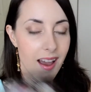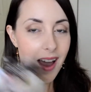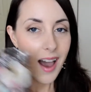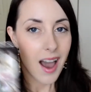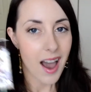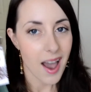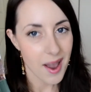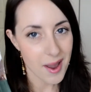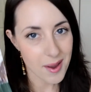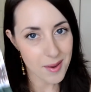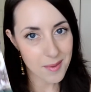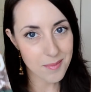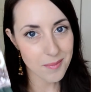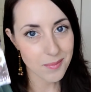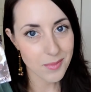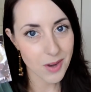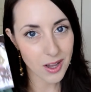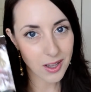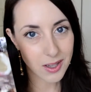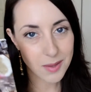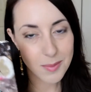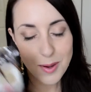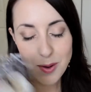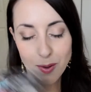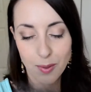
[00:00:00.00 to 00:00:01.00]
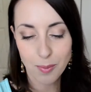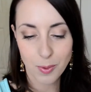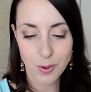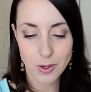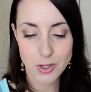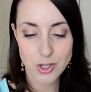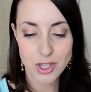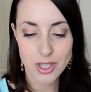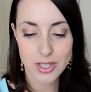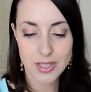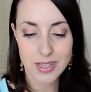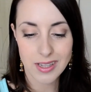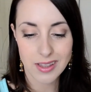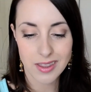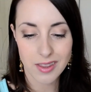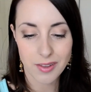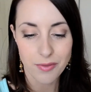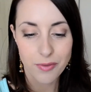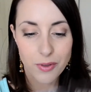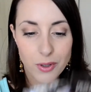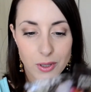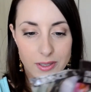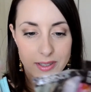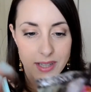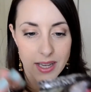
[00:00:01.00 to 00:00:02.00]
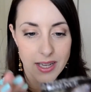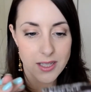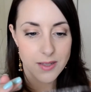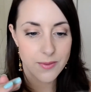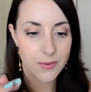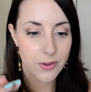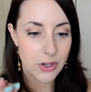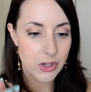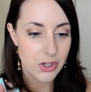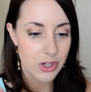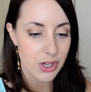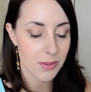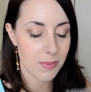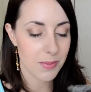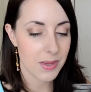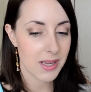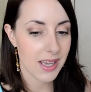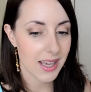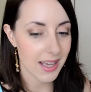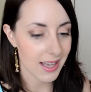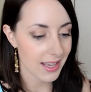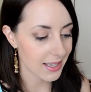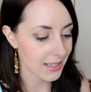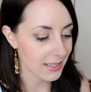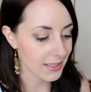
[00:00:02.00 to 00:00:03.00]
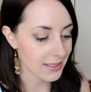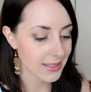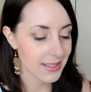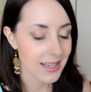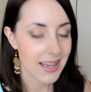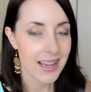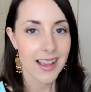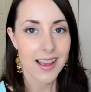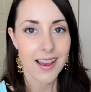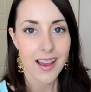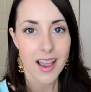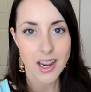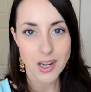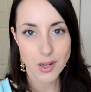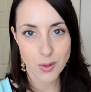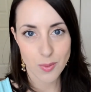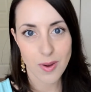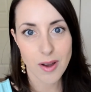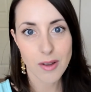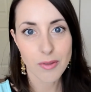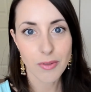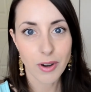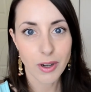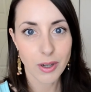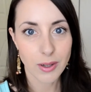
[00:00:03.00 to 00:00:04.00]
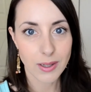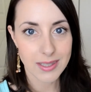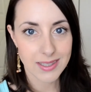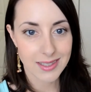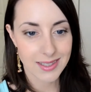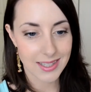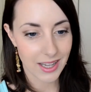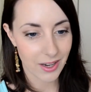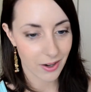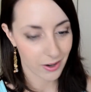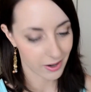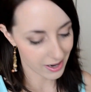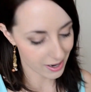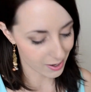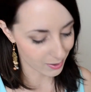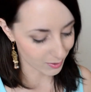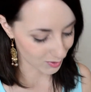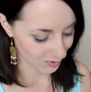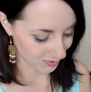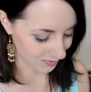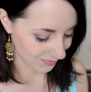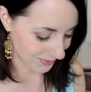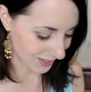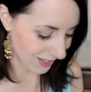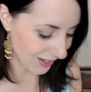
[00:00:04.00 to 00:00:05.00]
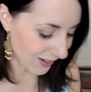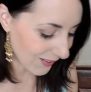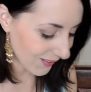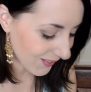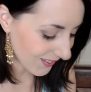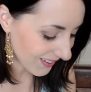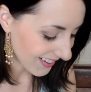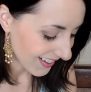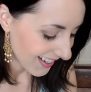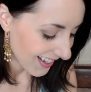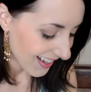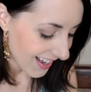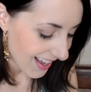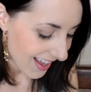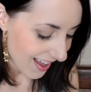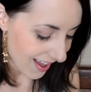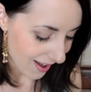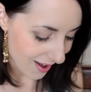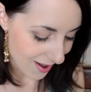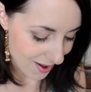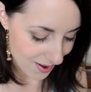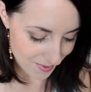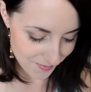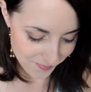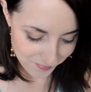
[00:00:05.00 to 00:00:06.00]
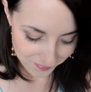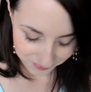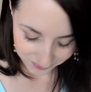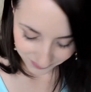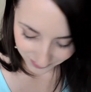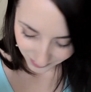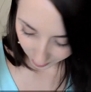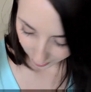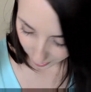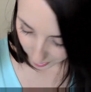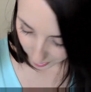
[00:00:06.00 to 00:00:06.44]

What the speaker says: I'm not going to be repurchasing the full-size version because I don't want fragrance in our house. So not